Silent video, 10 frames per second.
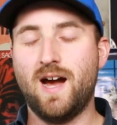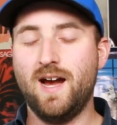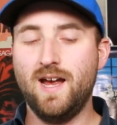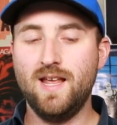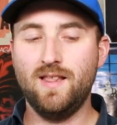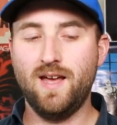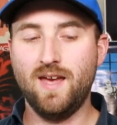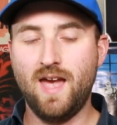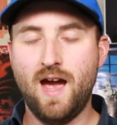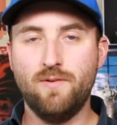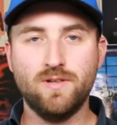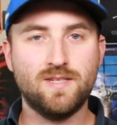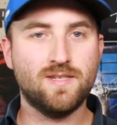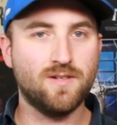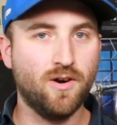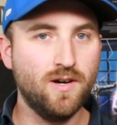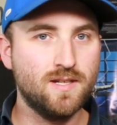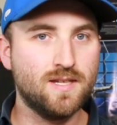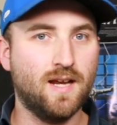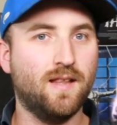I like how it
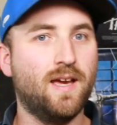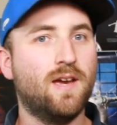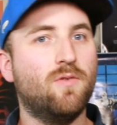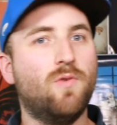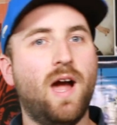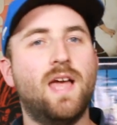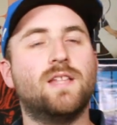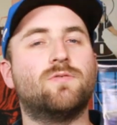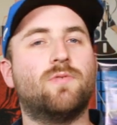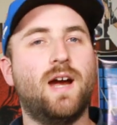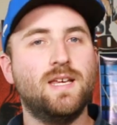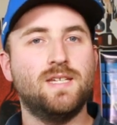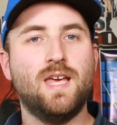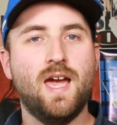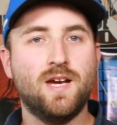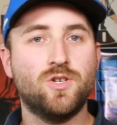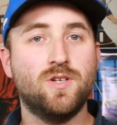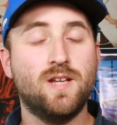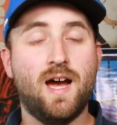starts. I like its rising action.